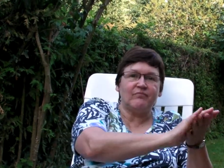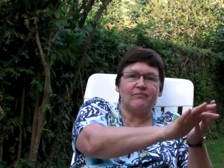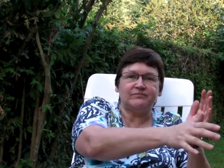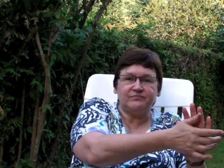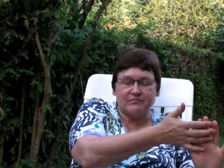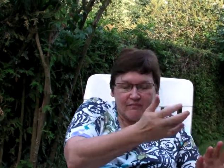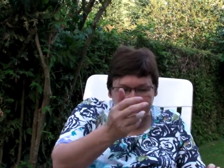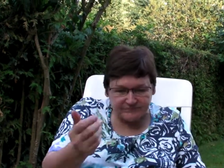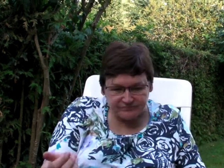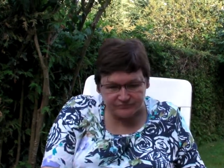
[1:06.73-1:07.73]
see a
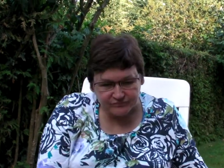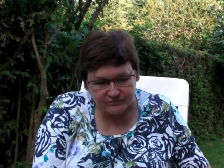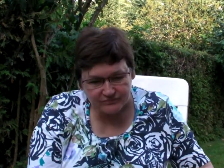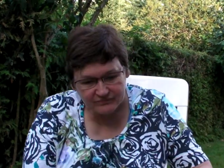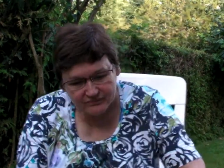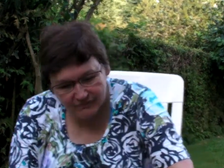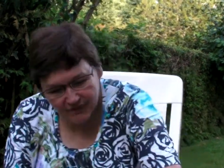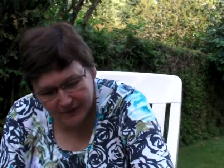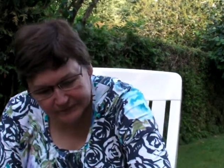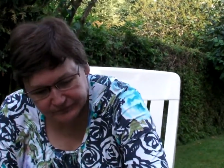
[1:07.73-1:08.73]
play
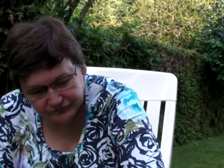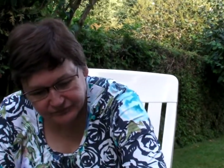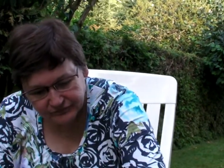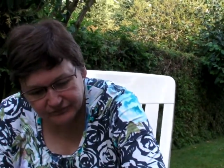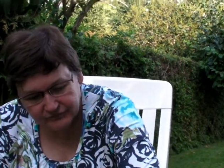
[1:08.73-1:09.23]
earlier.